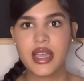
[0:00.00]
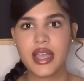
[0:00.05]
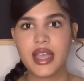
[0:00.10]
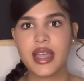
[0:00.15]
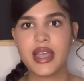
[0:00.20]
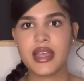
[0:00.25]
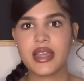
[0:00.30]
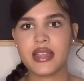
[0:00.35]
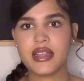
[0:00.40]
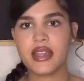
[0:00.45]

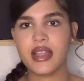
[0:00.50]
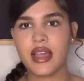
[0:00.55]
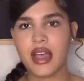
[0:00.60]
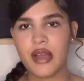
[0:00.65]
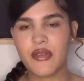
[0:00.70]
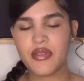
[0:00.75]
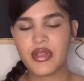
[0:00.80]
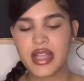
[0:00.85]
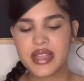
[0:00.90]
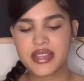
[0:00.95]
And I
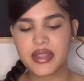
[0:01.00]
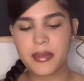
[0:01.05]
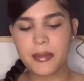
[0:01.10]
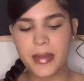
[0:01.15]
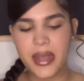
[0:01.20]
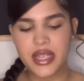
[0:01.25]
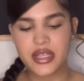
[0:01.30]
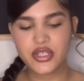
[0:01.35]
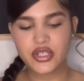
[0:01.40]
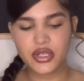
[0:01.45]
feel like the
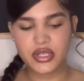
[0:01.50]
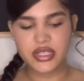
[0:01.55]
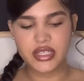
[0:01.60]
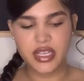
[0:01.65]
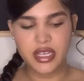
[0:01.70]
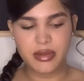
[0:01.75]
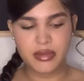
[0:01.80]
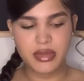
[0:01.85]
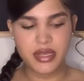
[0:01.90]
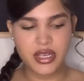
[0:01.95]
major
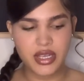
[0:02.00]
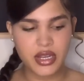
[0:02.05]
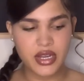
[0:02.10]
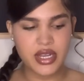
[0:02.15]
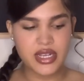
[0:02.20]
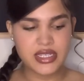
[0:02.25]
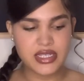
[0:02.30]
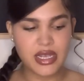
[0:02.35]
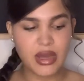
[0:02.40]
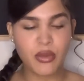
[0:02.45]
theme here
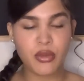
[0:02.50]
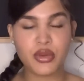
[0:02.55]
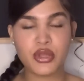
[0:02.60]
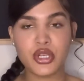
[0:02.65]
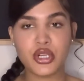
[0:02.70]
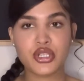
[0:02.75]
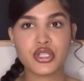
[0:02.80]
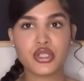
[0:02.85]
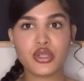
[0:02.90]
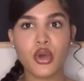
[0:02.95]
is that when
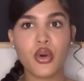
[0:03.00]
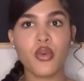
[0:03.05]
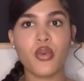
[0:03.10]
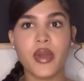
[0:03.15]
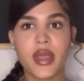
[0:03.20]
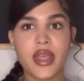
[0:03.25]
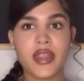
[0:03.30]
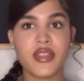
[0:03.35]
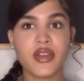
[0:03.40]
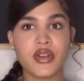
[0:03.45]
there's no
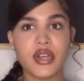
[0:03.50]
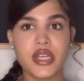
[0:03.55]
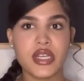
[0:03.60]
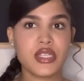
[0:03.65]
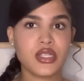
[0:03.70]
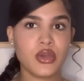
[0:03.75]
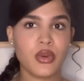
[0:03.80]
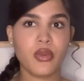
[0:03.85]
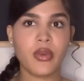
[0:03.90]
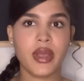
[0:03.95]
way, there
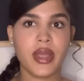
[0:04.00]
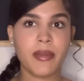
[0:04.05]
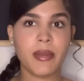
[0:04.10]
is a way.